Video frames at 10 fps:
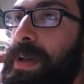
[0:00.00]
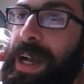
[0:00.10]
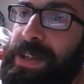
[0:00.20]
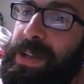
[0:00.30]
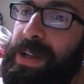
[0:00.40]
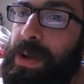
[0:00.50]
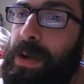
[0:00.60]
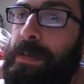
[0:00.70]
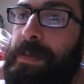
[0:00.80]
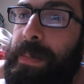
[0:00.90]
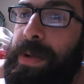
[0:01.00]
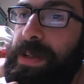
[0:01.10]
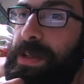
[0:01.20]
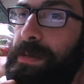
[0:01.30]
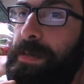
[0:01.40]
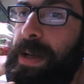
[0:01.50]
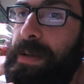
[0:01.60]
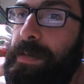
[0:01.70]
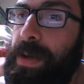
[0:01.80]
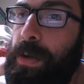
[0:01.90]
Actually, a lot of feminists are
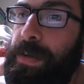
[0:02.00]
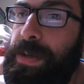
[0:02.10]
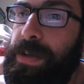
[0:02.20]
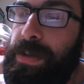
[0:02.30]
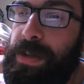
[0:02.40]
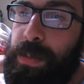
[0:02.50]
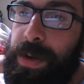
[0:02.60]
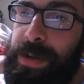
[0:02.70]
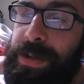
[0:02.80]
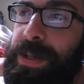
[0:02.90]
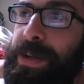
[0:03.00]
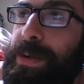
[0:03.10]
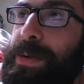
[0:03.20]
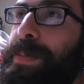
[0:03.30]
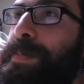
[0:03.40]
fighting for your issues as well, so